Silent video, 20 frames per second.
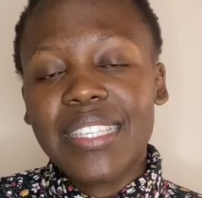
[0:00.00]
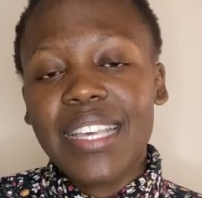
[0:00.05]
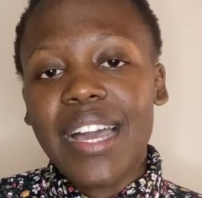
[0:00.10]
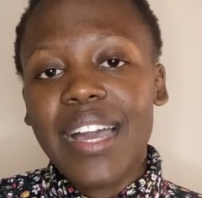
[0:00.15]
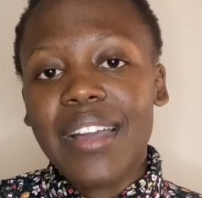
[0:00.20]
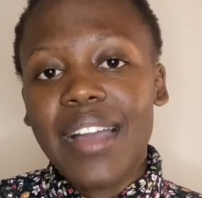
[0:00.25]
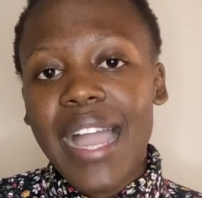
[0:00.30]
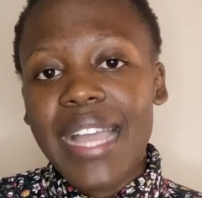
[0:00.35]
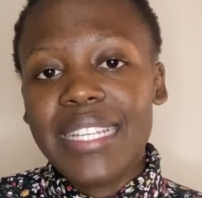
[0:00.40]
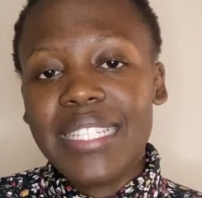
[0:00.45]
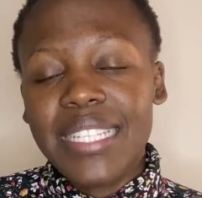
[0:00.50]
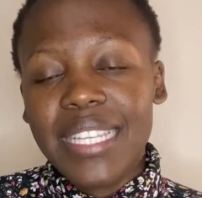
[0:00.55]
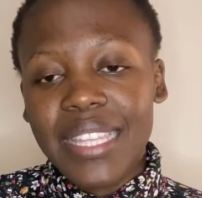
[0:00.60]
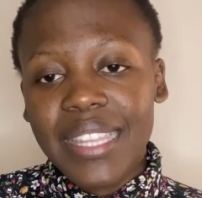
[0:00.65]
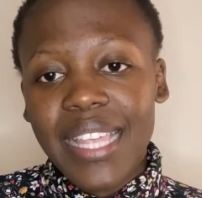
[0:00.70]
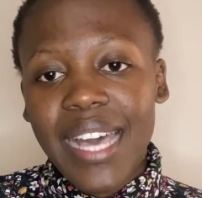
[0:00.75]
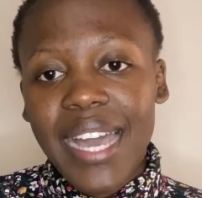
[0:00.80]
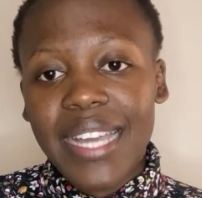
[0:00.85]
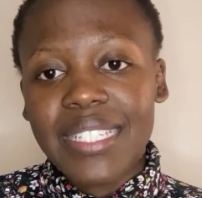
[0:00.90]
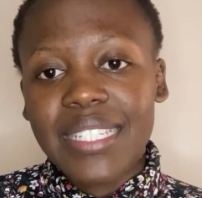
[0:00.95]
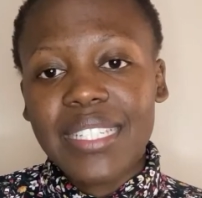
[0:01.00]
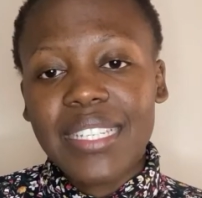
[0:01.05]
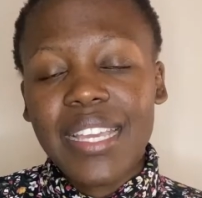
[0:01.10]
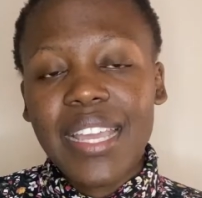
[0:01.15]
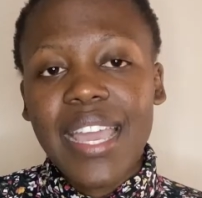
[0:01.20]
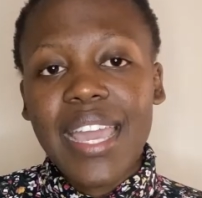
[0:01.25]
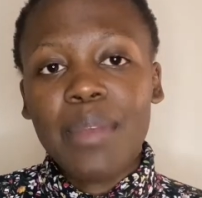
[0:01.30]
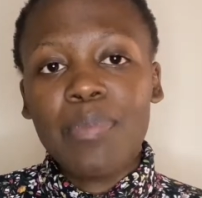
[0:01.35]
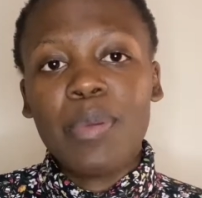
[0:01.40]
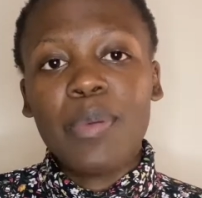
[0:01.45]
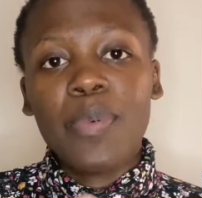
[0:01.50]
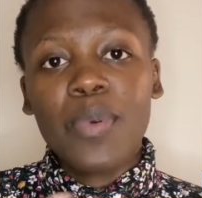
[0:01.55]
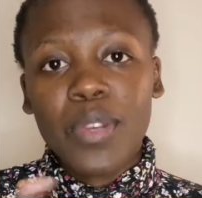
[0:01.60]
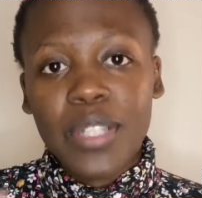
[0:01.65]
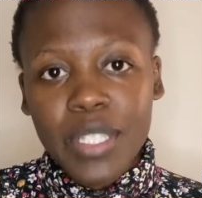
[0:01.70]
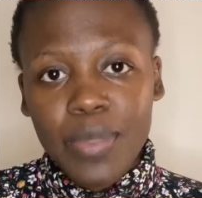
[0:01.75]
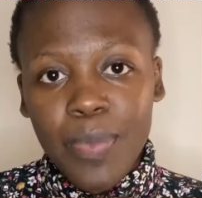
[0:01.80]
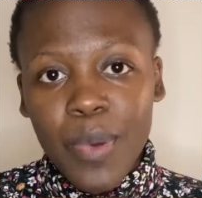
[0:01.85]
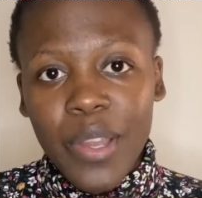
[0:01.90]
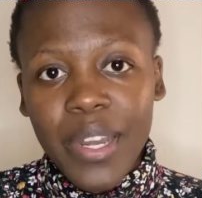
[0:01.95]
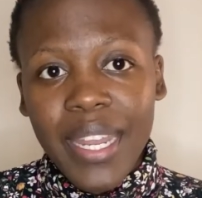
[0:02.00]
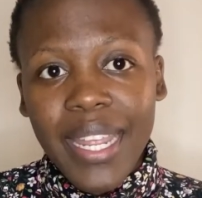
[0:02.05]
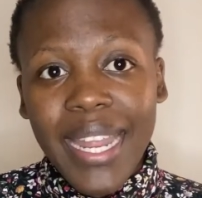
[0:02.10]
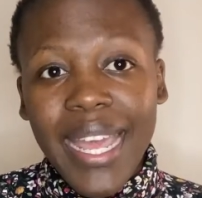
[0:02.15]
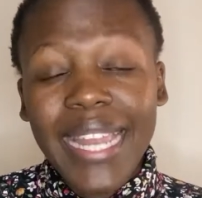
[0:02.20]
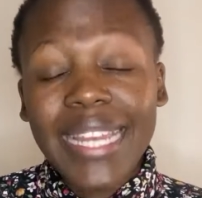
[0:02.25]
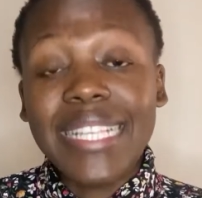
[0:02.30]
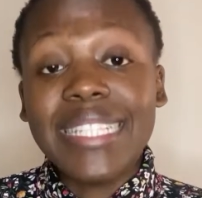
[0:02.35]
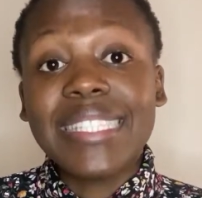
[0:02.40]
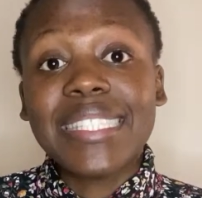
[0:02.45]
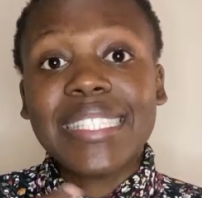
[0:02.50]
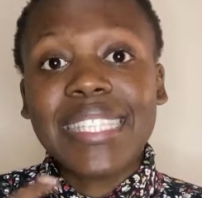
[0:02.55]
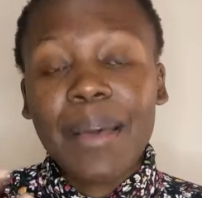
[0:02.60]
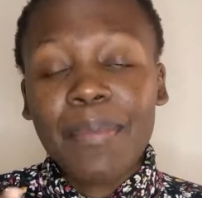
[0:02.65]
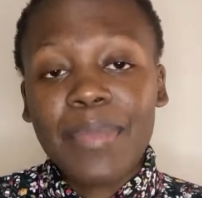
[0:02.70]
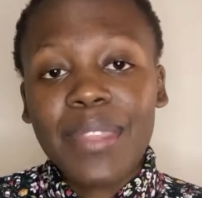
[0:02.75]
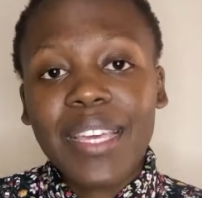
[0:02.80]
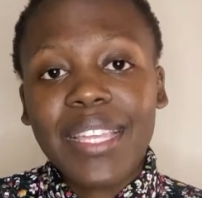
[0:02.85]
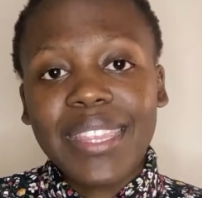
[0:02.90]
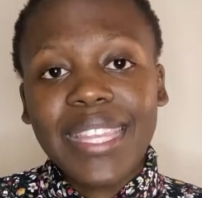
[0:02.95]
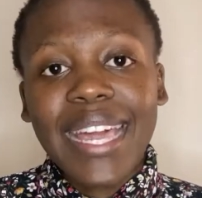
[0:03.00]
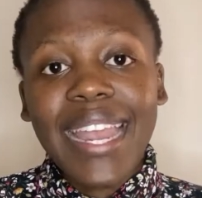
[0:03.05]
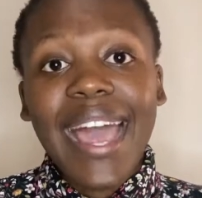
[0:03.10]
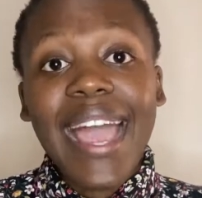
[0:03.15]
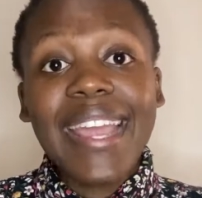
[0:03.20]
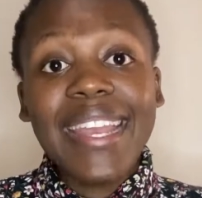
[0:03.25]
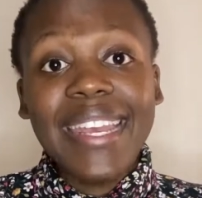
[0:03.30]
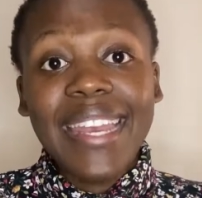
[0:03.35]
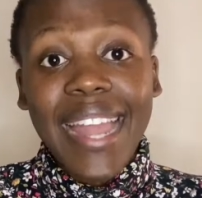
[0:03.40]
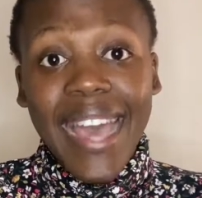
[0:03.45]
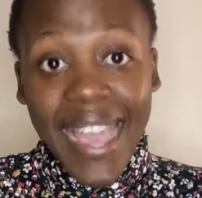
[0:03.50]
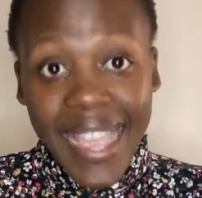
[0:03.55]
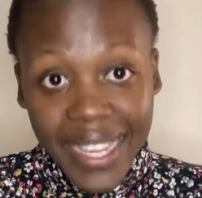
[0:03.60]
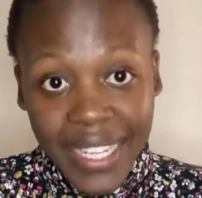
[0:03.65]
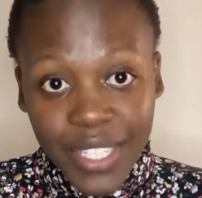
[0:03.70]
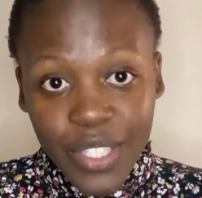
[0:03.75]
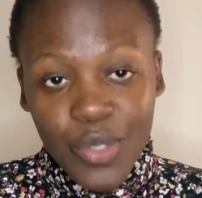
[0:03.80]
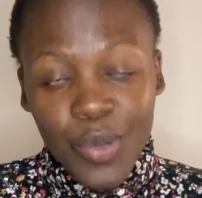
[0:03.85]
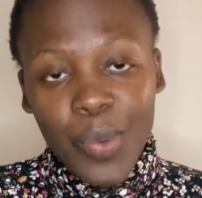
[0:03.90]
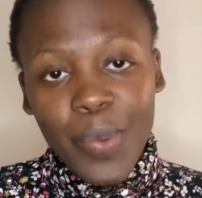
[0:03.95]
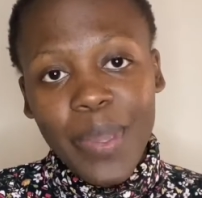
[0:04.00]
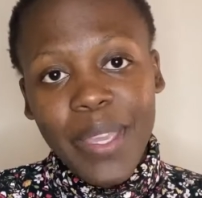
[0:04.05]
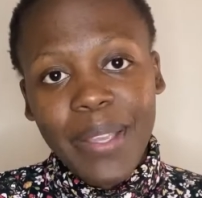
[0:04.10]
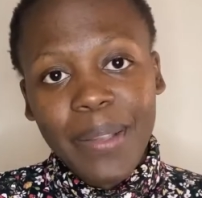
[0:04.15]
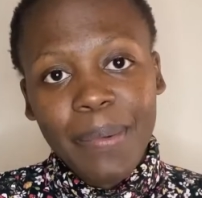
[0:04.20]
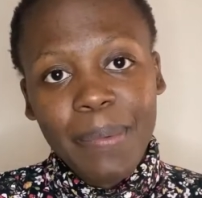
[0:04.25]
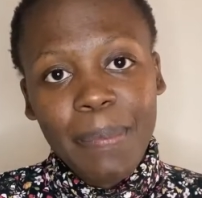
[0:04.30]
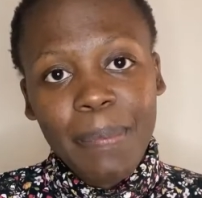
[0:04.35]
I did that, and people responded, and it's something that I like doing.